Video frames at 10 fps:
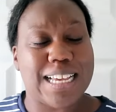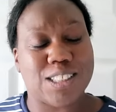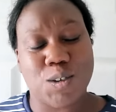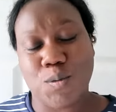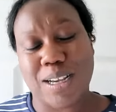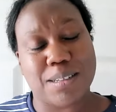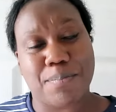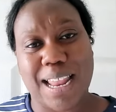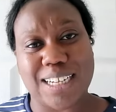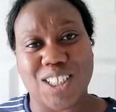it's always a
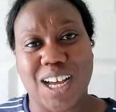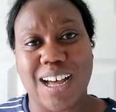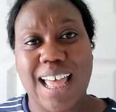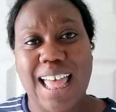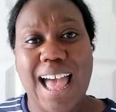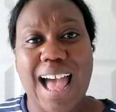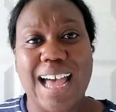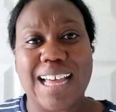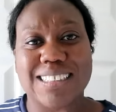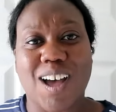pleasure,
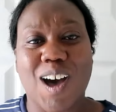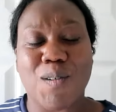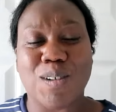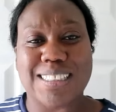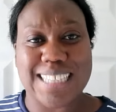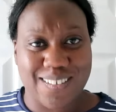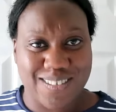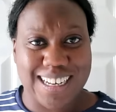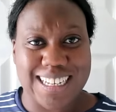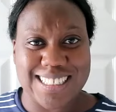and I will
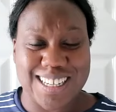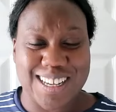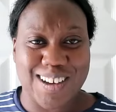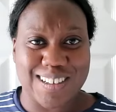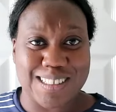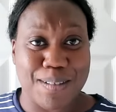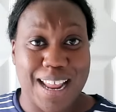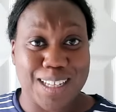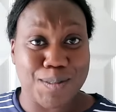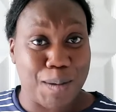definitely see you guys in my
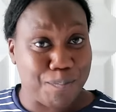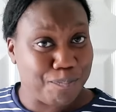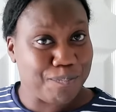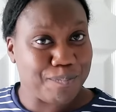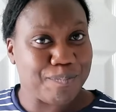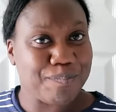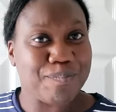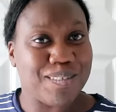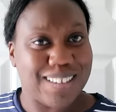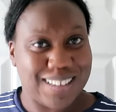next one.
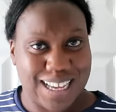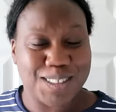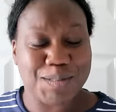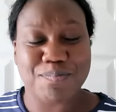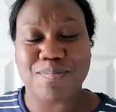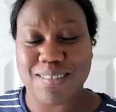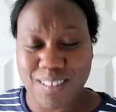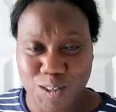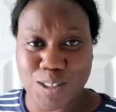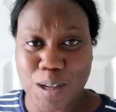Yes,
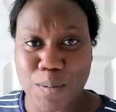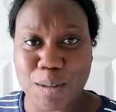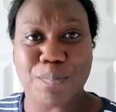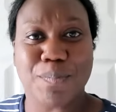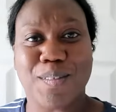of course I will.